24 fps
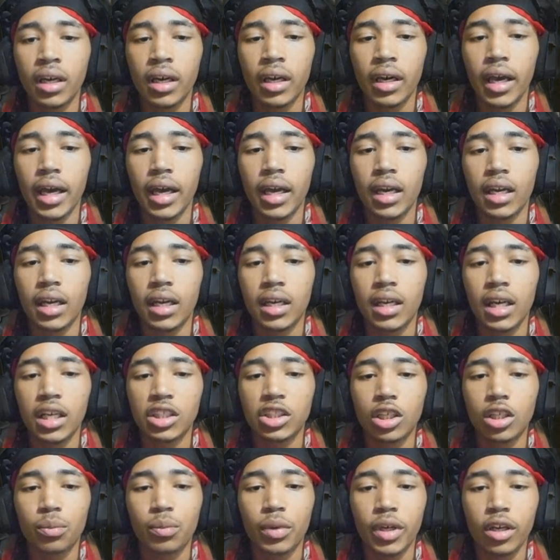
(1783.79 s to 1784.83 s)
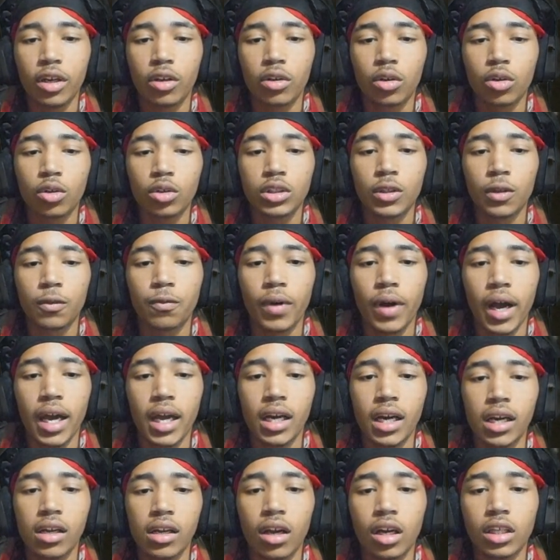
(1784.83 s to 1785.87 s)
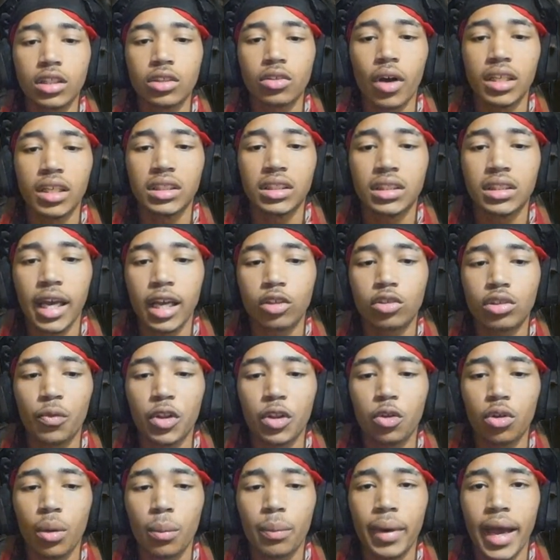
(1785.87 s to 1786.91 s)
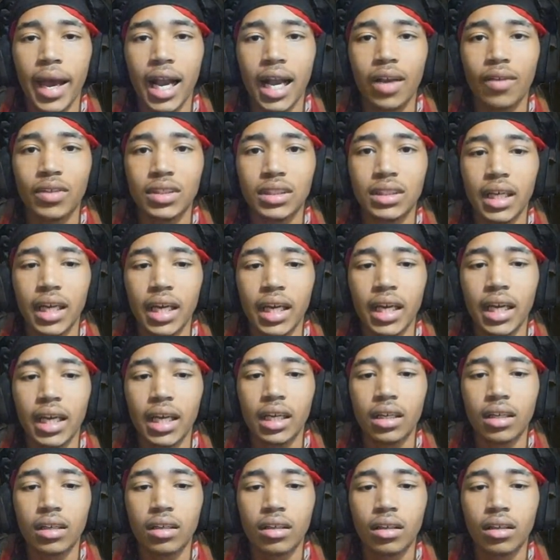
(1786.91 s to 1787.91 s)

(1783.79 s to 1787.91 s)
In addition to being crucified, he also had a stake driven through the back of his head.